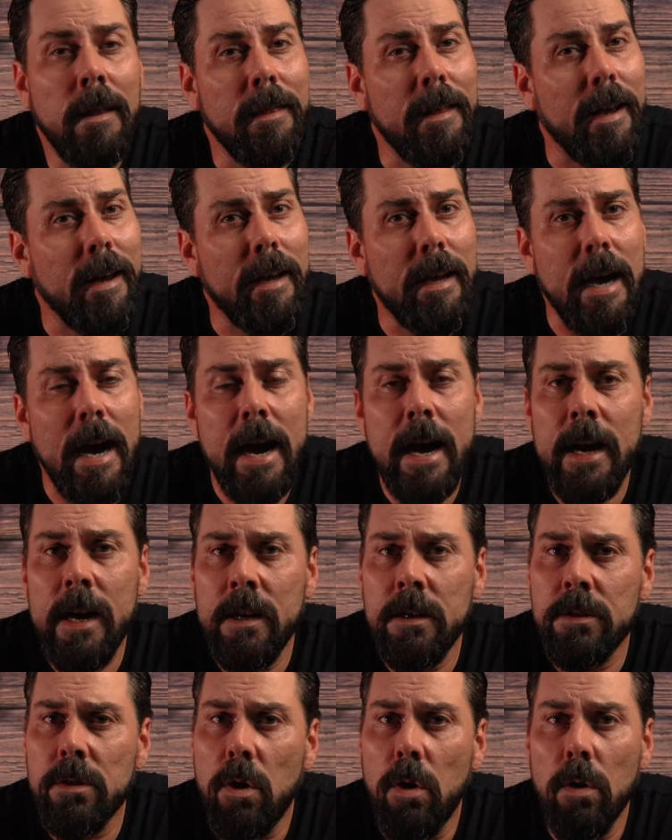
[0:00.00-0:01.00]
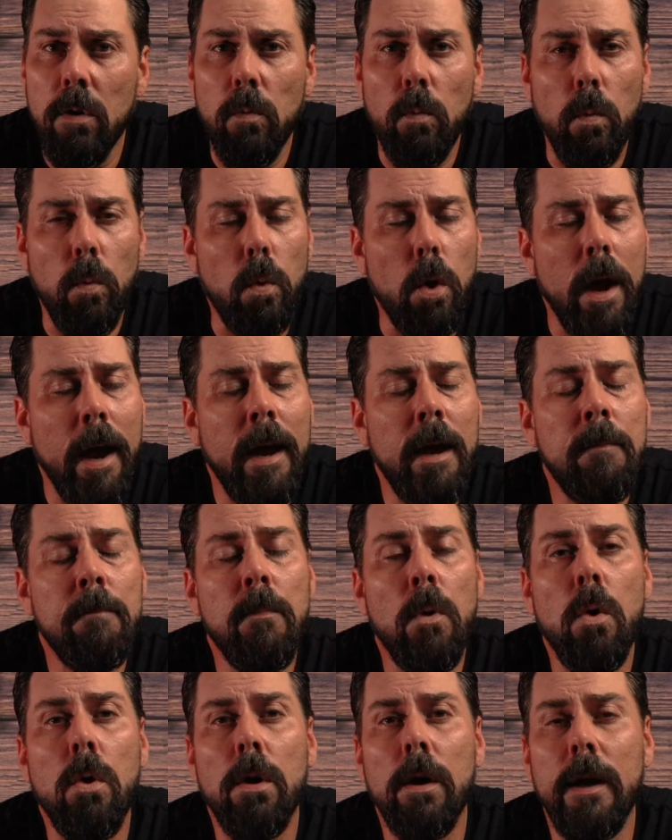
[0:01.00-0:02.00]
that guys are way
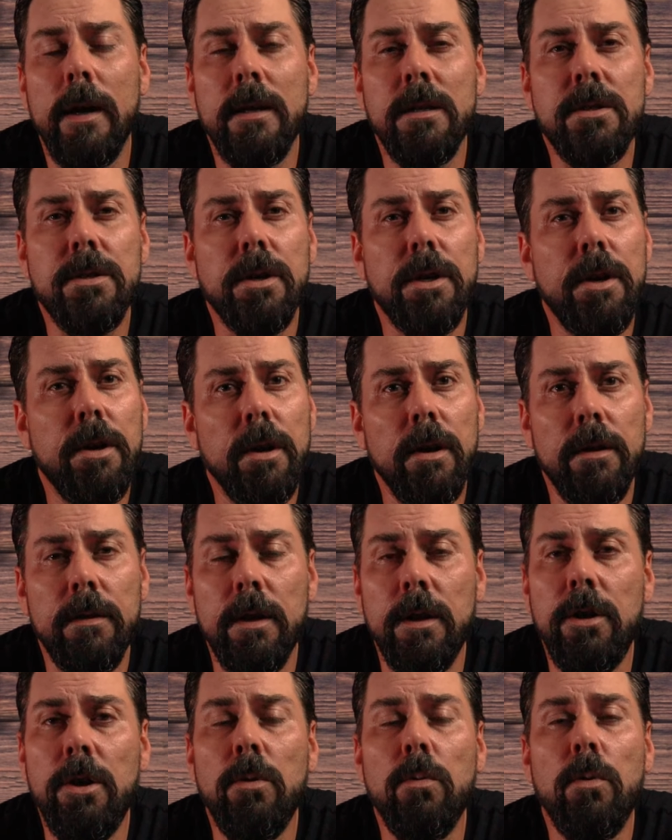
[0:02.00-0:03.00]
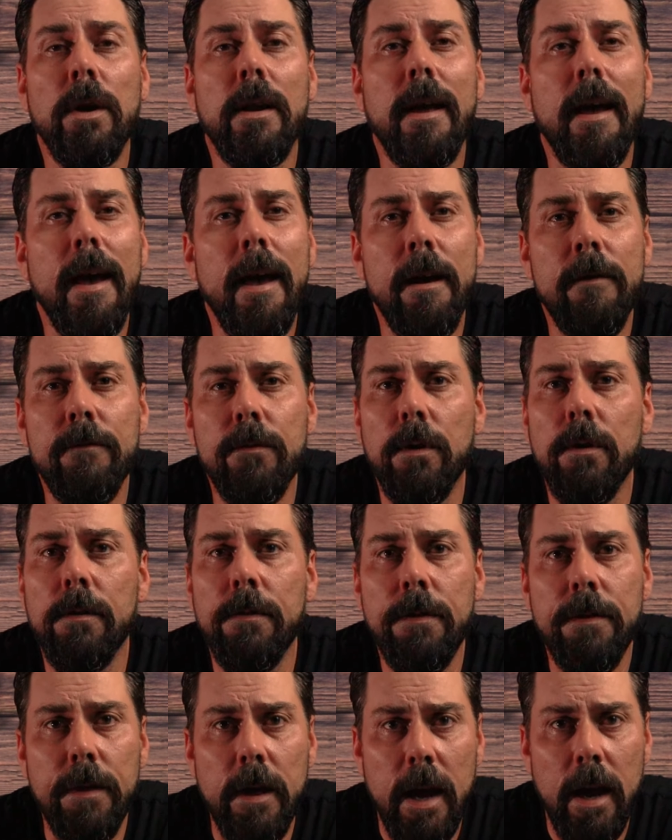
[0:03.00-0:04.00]
more insecure than you would ever
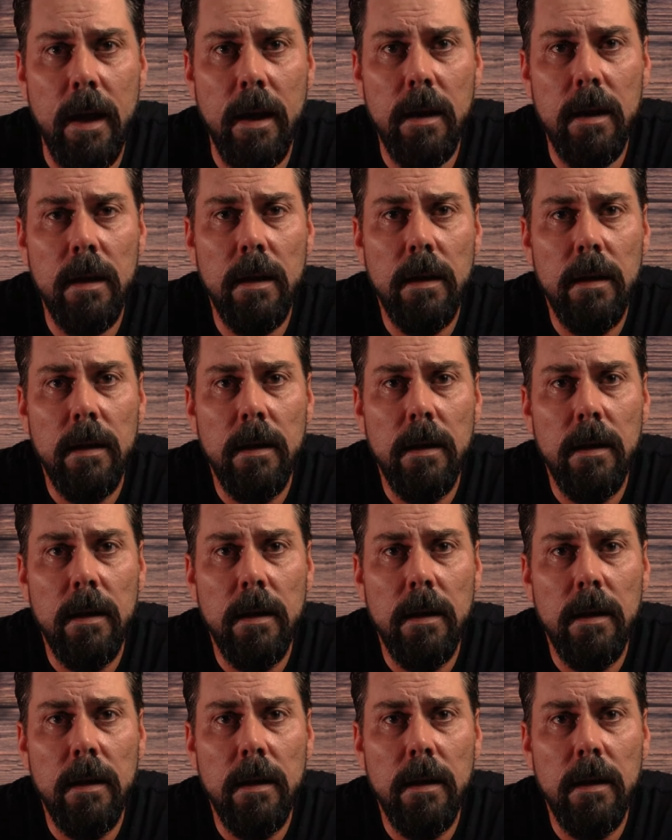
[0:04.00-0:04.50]
think.